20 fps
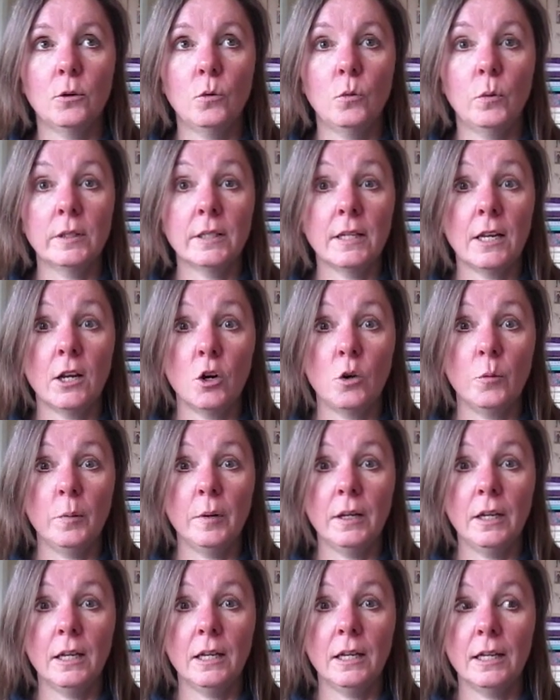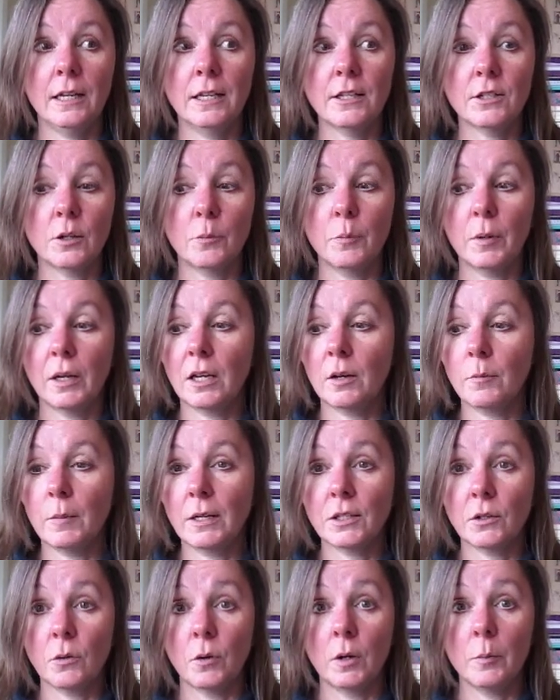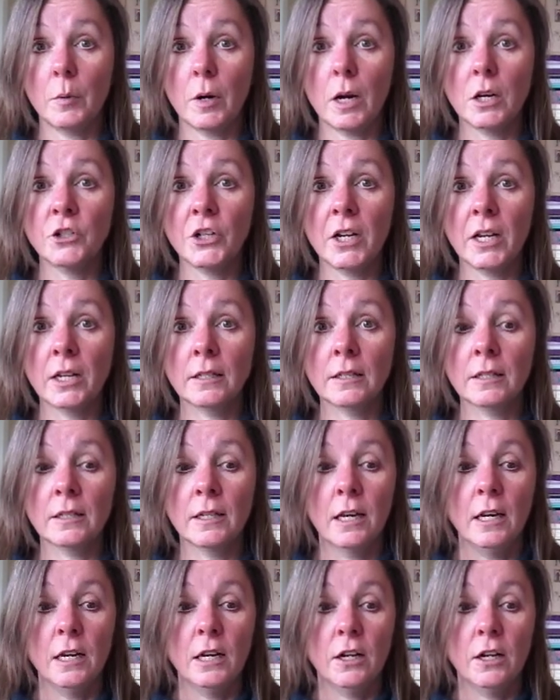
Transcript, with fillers: once I open it and I start picking my sewing projects,